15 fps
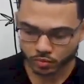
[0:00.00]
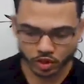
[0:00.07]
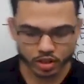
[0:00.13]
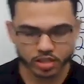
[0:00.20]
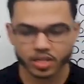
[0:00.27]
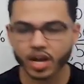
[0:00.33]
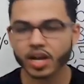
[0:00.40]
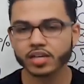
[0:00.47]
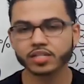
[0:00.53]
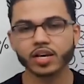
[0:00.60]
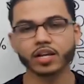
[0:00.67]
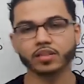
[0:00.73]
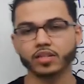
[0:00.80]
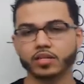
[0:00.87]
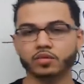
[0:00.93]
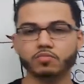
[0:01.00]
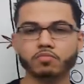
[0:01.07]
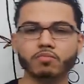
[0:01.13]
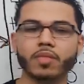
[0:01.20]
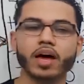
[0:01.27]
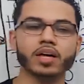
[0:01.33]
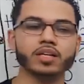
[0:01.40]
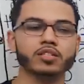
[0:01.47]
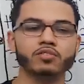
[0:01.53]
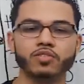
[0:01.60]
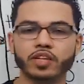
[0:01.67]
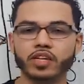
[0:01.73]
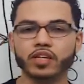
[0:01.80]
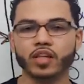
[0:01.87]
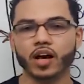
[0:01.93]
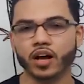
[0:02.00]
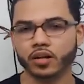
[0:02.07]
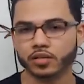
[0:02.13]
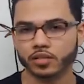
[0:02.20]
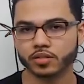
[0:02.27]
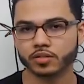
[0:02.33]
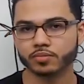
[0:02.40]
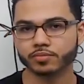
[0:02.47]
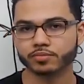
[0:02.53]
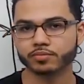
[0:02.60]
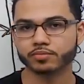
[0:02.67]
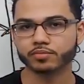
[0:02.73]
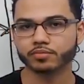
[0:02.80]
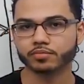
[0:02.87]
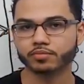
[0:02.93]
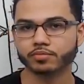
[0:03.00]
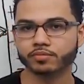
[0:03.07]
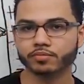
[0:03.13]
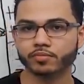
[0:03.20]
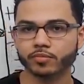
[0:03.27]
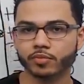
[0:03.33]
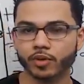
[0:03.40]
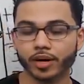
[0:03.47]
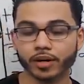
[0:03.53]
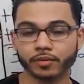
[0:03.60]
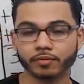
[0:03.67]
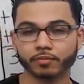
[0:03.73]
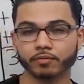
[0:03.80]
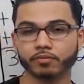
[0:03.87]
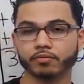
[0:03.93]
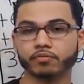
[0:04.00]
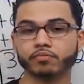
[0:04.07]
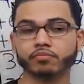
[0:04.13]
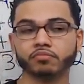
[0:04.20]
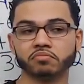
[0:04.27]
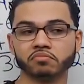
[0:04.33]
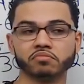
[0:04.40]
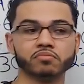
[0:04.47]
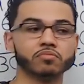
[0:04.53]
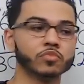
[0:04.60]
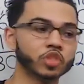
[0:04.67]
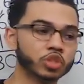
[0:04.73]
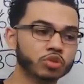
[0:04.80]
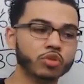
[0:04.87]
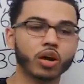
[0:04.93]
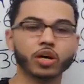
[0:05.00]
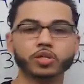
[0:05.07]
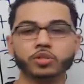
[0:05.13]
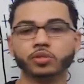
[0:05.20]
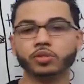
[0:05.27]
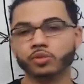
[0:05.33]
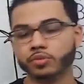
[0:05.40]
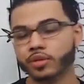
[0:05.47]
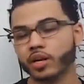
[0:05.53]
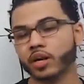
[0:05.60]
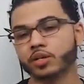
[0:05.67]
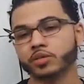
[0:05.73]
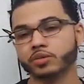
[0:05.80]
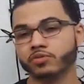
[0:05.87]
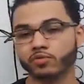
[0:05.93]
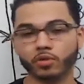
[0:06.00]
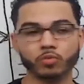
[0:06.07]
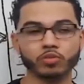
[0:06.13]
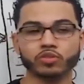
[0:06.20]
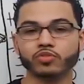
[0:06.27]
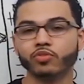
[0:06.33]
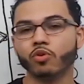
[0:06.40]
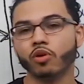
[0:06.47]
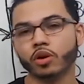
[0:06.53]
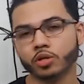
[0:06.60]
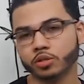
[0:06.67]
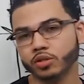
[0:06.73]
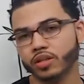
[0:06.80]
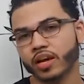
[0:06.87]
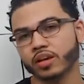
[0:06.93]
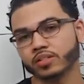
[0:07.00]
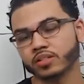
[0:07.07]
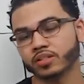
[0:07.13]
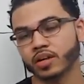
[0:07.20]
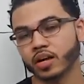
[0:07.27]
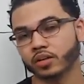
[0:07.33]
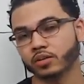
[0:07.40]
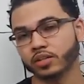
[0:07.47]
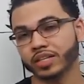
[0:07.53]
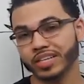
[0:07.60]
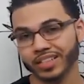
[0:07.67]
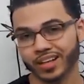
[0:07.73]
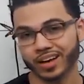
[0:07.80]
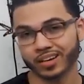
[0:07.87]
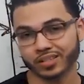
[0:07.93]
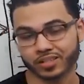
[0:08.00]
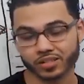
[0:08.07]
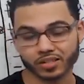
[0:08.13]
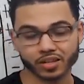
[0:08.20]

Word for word: these guys got these massive HELOCs, right? 200, 300, almost $400,000 HELOCs.